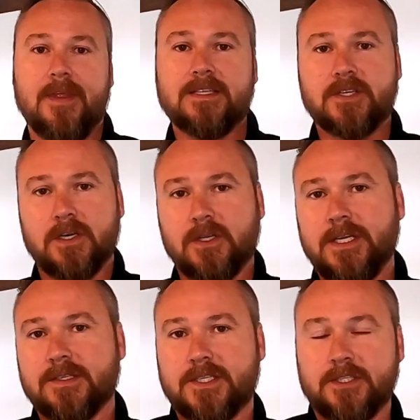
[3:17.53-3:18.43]
And that's gonna
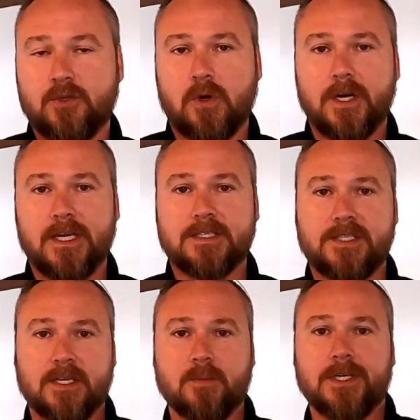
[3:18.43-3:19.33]
lead us into our next
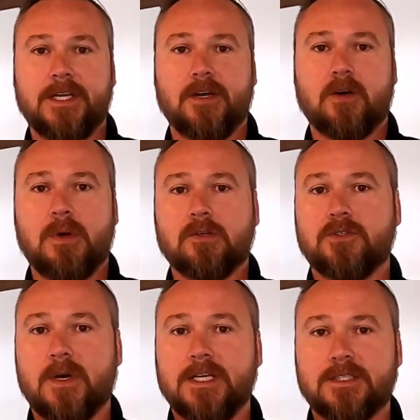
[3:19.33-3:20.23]
segment here
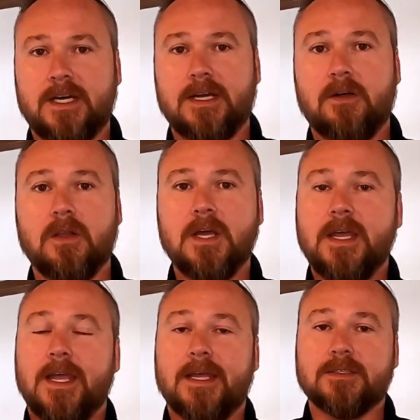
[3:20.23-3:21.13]
about drain tile
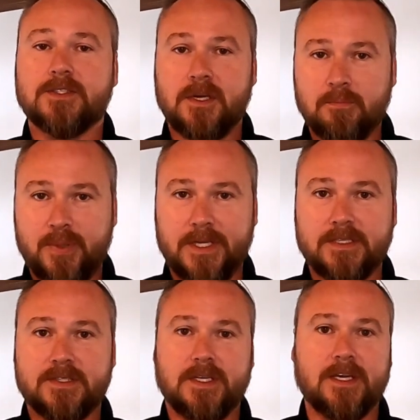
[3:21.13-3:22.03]
and sump
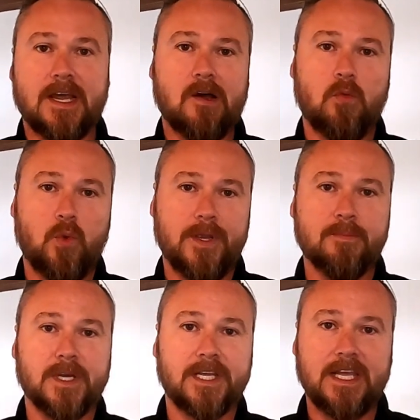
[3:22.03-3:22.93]
pits and how we
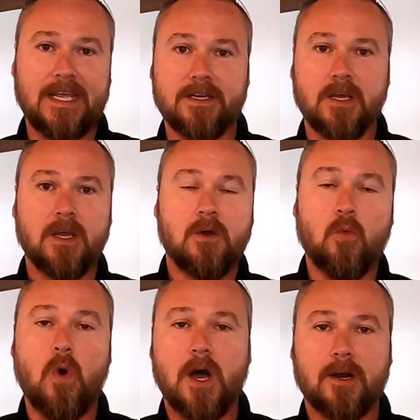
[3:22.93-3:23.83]
mitigate
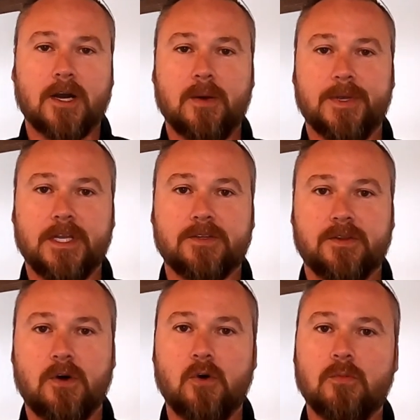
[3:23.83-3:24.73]
water coming
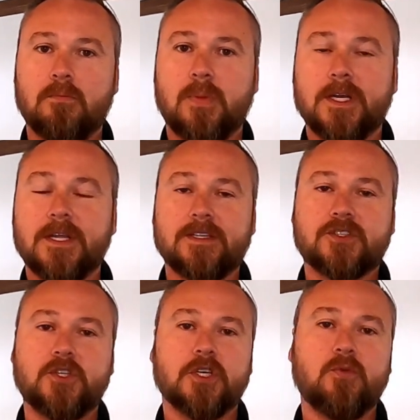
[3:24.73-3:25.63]
into the home. But
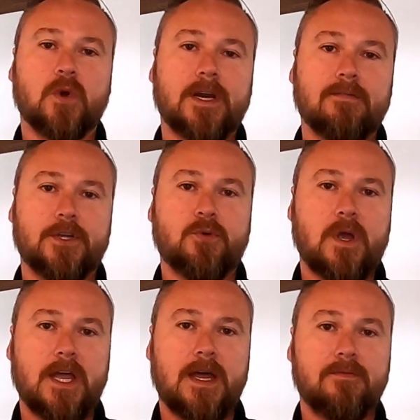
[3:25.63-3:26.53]
it's good whenever you
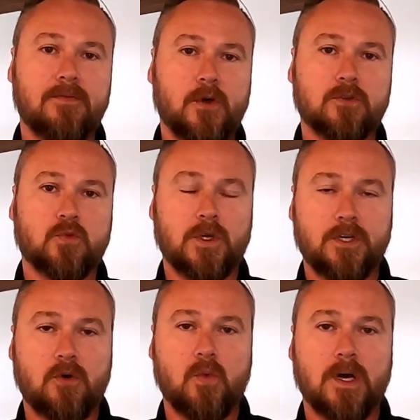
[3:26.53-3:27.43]
have those
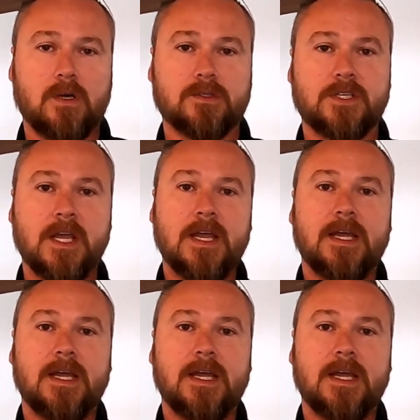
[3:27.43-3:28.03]
window wells,